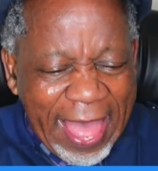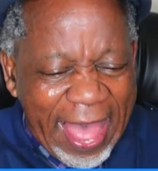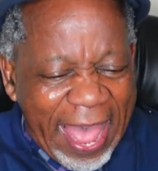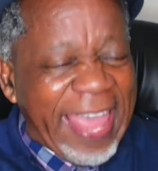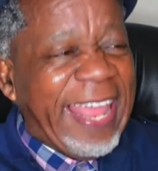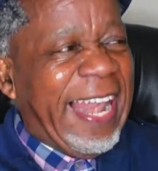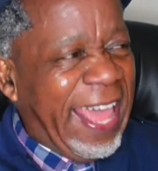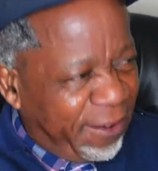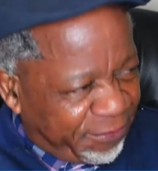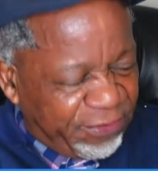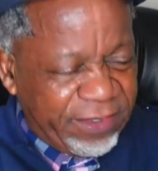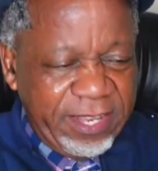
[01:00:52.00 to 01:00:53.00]
I
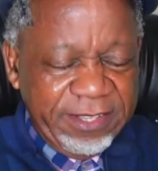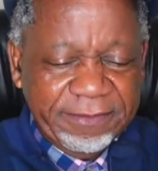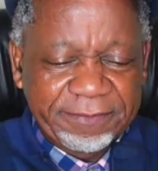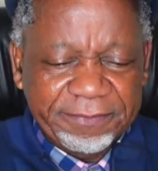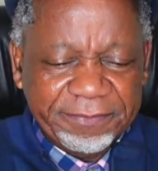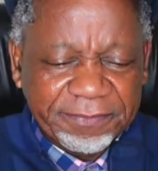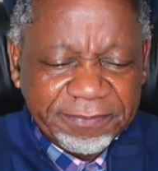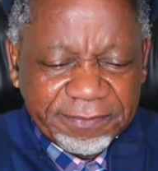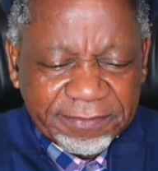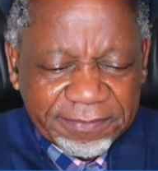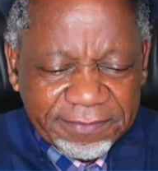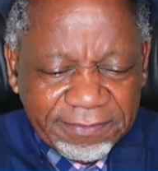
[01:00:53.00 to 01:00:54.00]
left
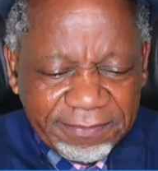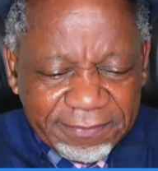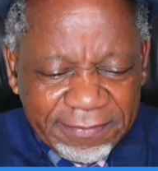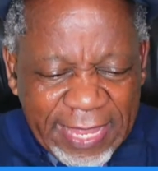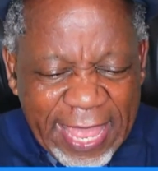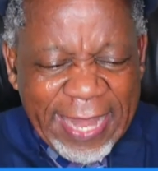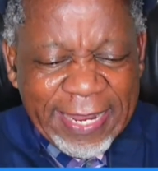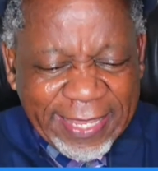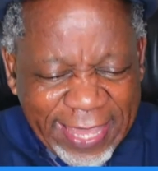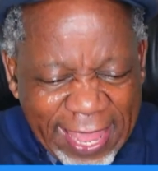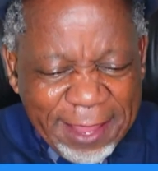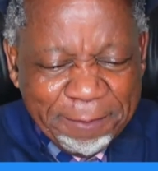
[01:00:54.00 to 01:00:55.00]
and
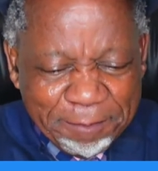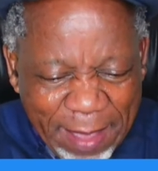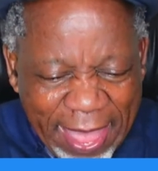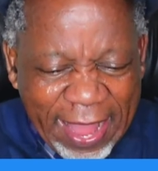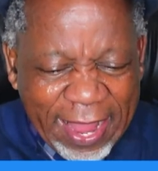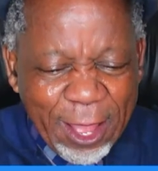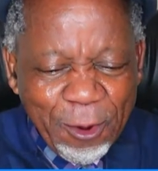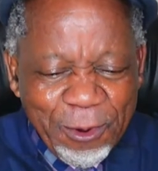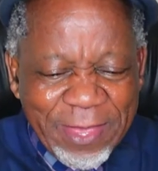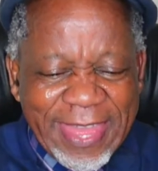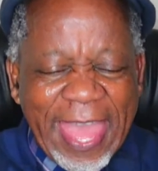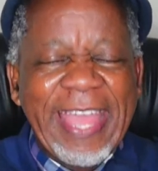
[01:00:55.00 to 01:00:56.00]
came back
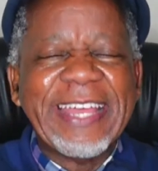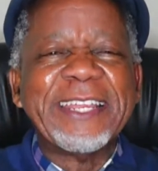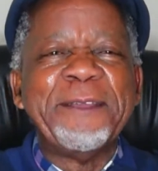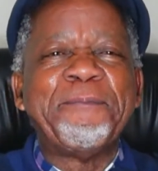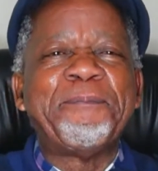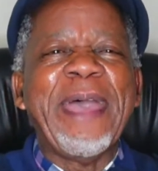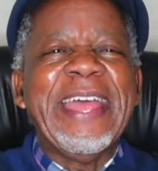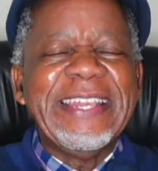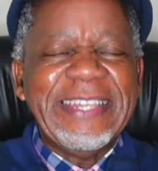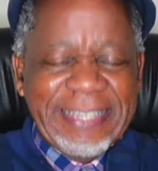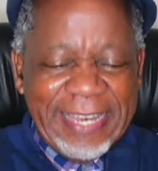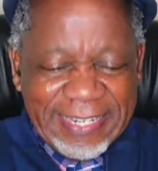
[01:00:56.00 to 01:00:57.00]
with a
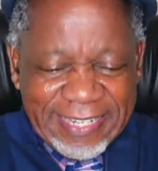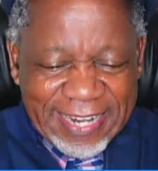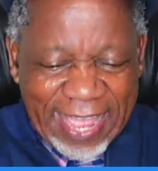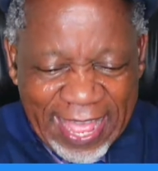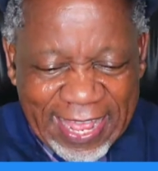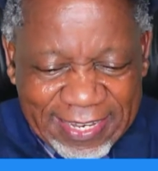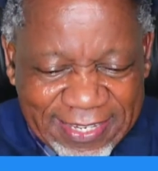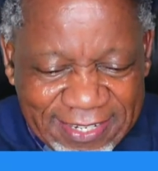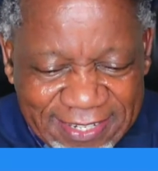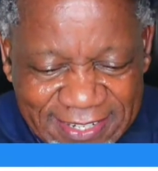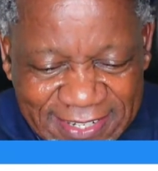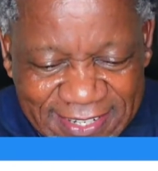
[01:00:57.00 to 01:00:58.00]
repentant heart.
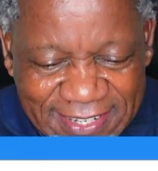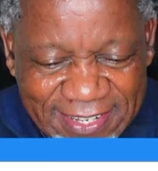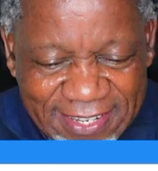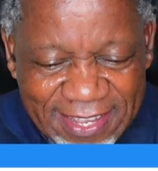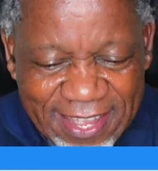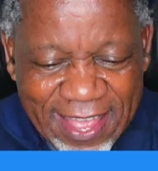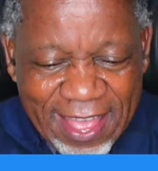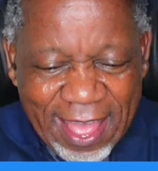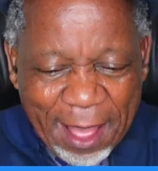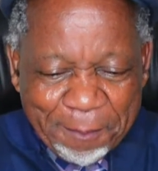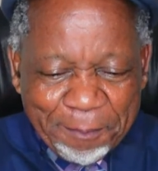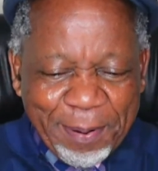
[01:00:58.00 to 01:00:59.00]

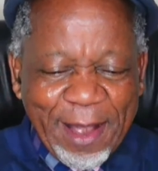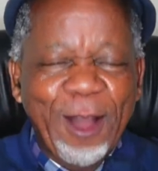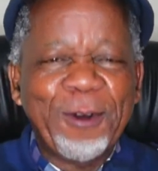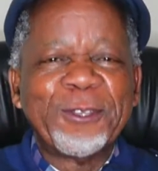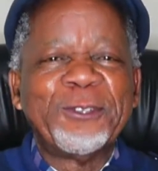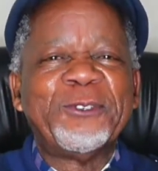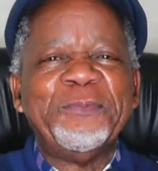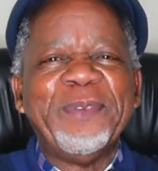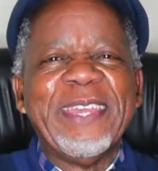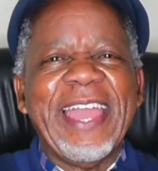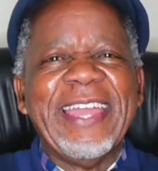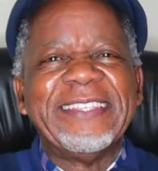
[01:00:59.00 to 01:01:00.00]
I'm proud to
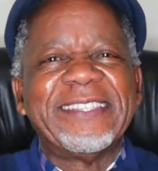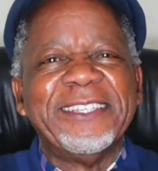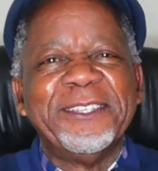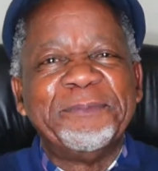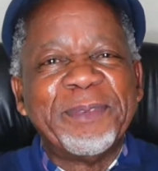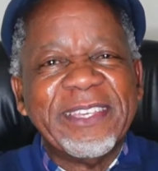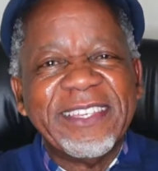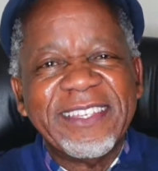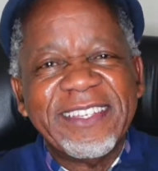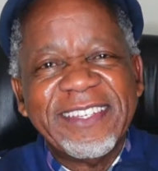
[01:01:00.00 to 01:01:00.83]
be ACDP.